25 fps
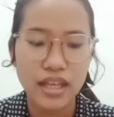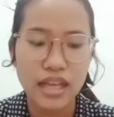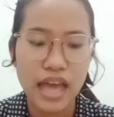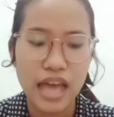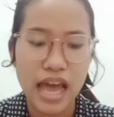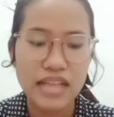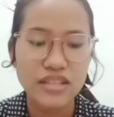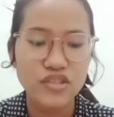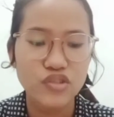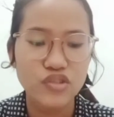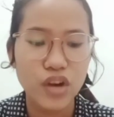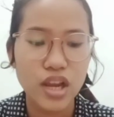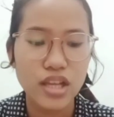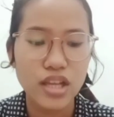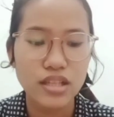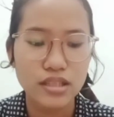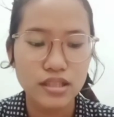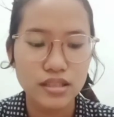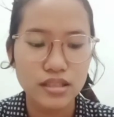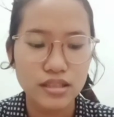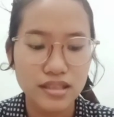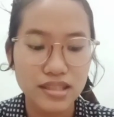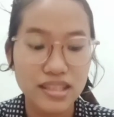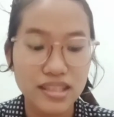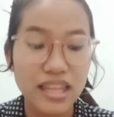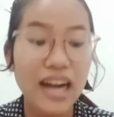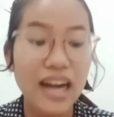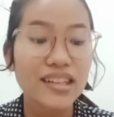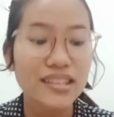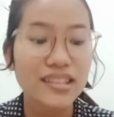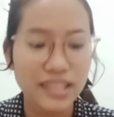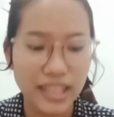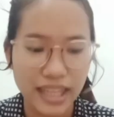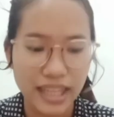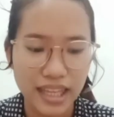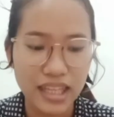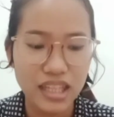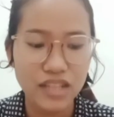
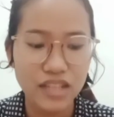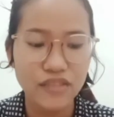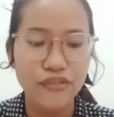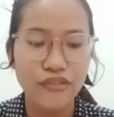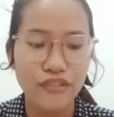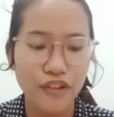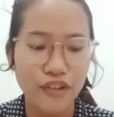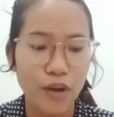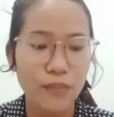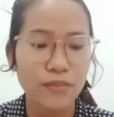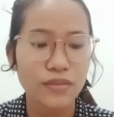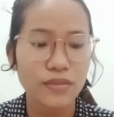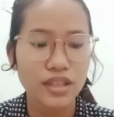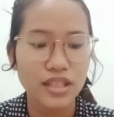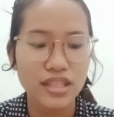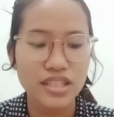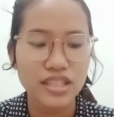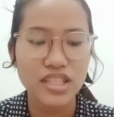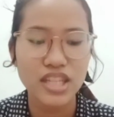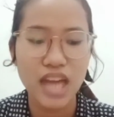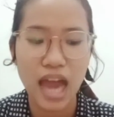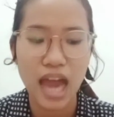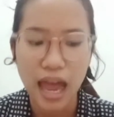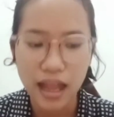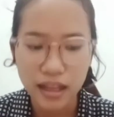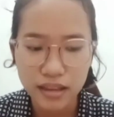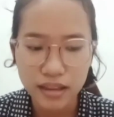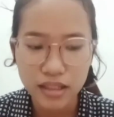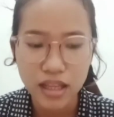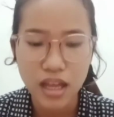starting from the child